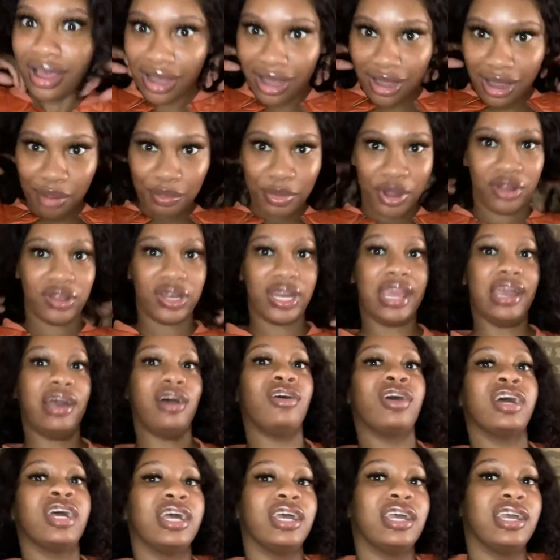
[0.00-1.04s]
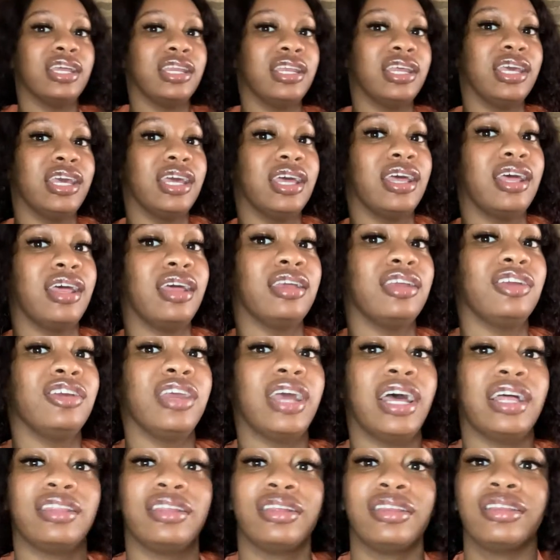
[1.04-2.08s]
Come on now. And then you
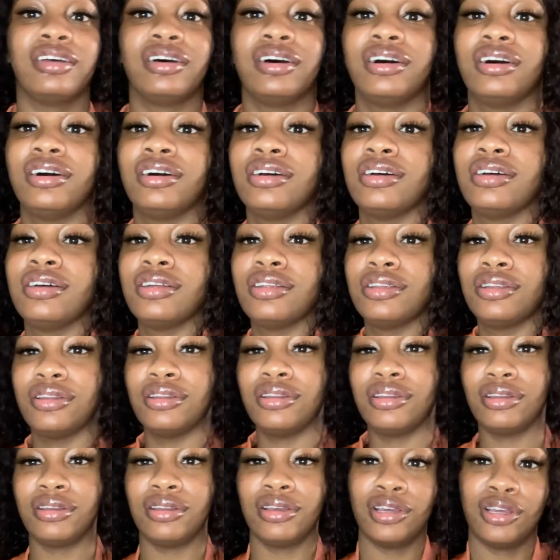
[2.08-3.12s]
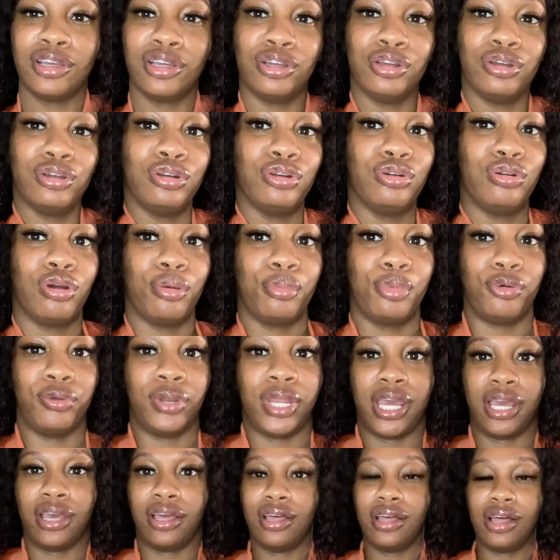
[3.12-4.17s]
got the little normal
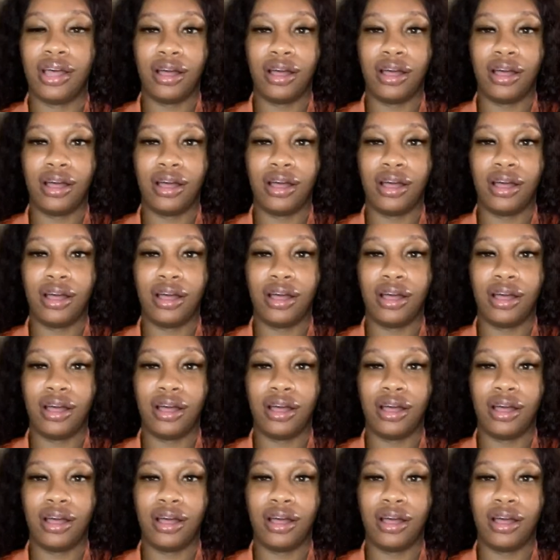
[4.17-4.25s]
neck.